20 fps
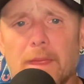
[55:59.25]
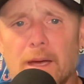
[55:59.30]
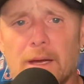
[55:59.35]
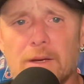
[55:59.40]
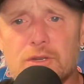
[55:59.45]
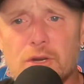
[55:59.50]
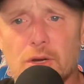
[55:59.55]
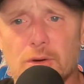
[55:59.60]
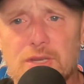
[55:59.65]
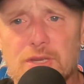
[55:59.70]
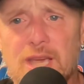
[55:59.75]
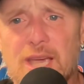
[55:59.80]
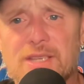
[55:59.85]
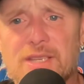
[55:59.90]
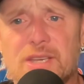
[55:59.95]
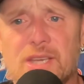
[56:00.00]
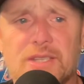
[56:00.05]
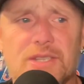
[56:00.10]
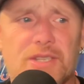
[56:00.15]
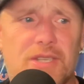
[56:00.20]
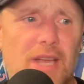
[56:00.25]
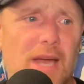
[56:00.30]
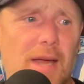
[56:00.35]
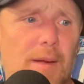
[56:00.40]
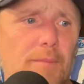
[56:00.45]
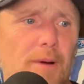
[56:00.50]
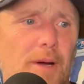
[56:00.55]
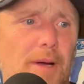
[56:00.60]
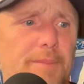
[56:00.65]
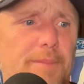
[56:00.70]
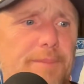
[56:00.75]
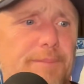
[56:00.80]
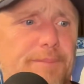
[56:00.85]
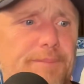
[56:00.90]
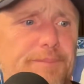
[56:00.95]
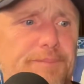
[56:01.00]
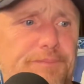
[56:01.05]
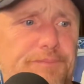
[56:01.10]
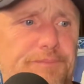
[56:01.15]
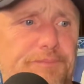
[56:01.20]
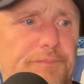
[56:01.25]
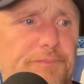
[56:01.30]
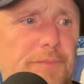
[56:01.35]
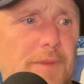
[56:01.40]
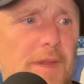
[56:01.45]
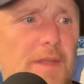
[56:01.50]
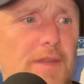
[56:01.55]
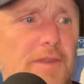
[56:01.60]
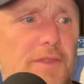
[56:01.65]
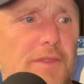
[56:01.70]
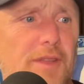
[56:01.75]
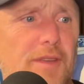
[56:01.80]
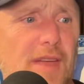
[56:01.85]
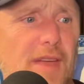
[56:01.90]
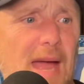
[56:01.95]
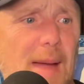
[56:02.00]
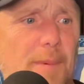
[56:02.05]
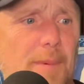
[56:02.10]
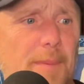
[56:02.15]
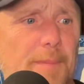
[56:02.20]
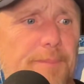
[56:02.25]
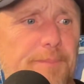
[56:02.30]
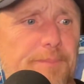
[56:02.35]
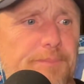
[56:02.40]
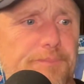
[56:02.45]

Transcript: and chose Casey instead, but these things happen.